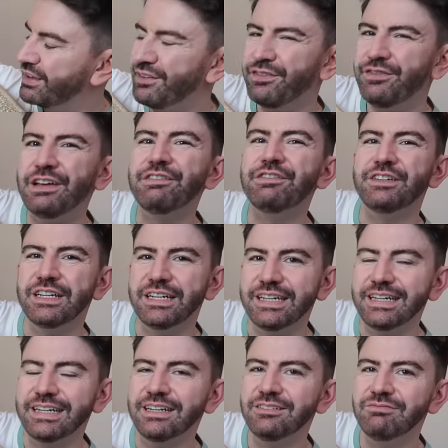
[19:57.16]

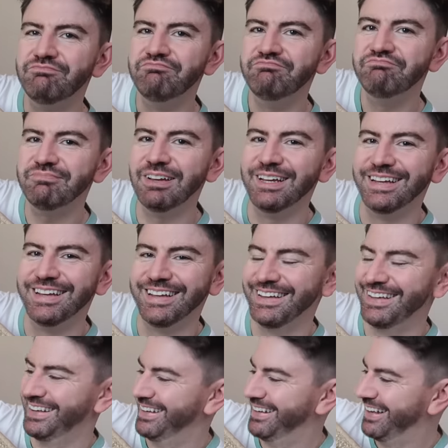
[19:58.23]
15.
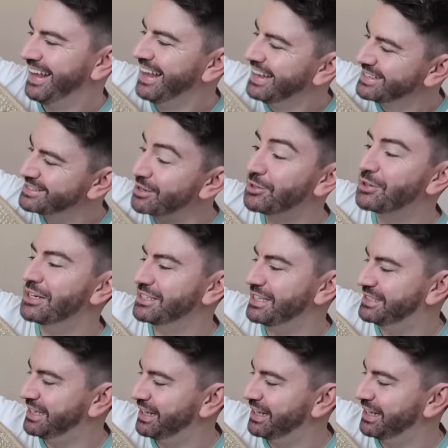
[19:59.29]
So I took it to the